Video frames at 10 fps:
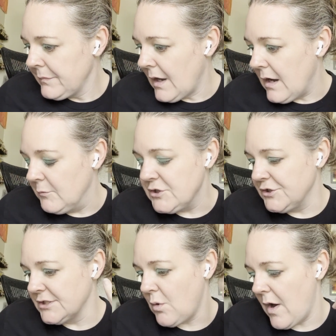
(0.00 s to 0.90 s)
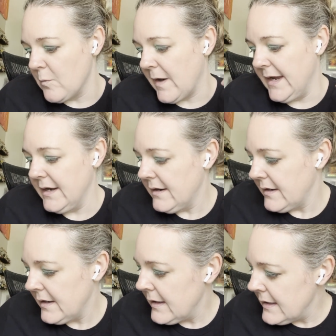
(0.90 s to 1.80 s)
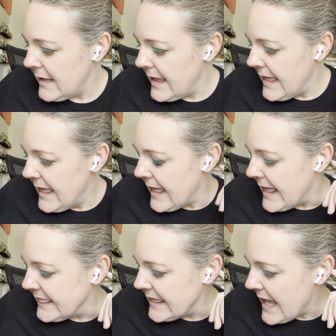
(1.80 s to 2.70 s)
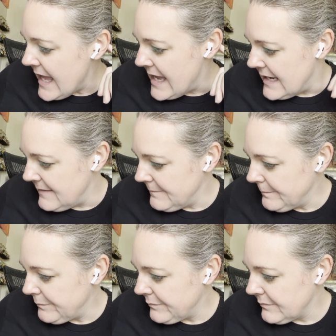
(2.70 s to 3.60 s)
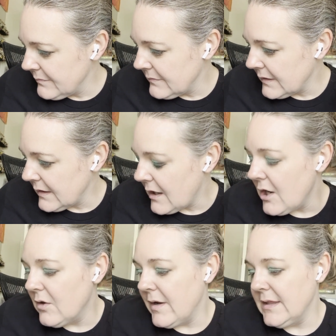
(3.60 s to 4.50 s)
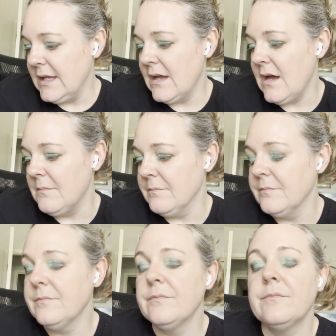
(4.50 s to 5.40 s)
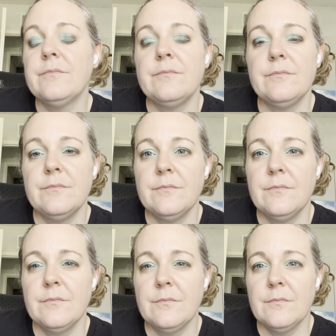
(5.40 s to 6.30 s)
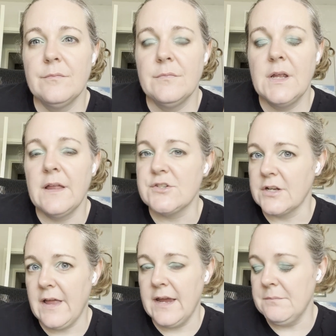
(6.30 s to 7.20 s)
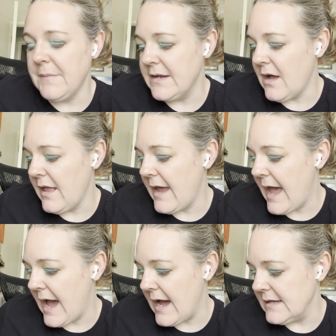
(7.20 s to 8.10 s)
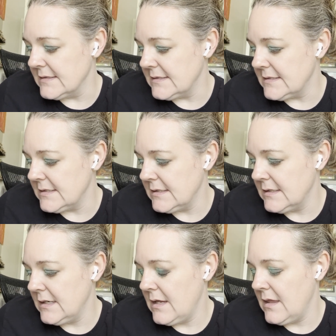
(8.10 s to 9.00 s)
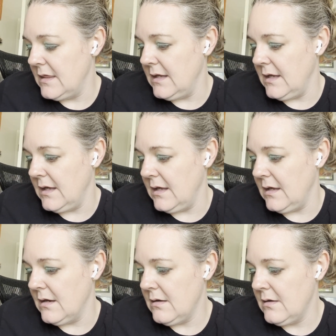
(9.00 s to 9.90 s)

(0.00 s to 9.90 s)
which will just go on white. And then, oh, and the Electric Light Mandala has the